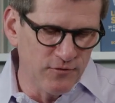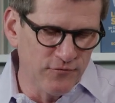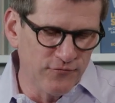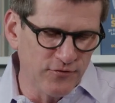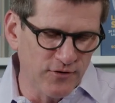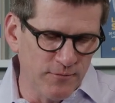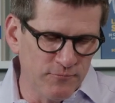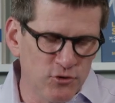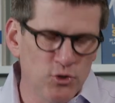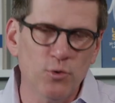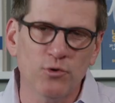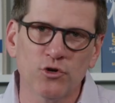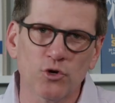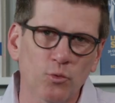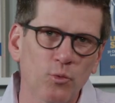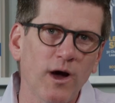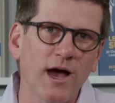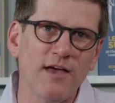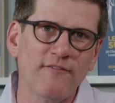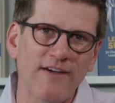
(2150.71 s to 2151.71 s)
from you and your
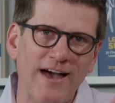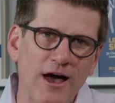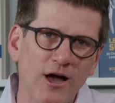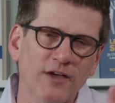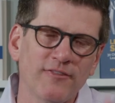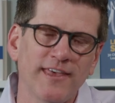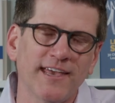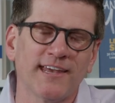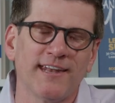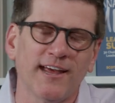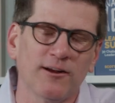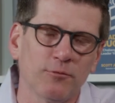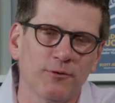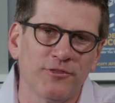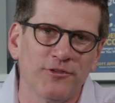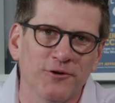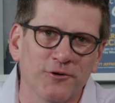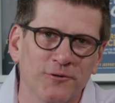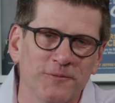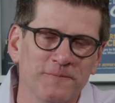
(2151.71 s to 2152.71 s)
wife, how can they connect
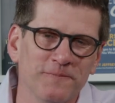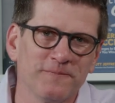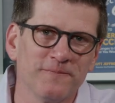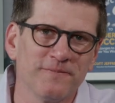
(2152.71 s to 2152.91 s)
with you?